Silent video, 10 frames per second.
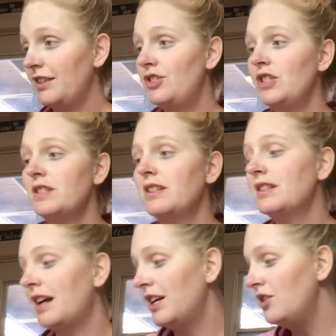just
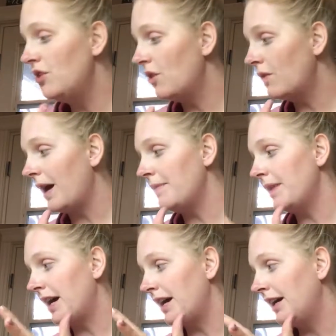cause I know I'm
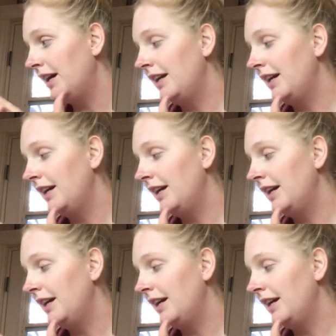not,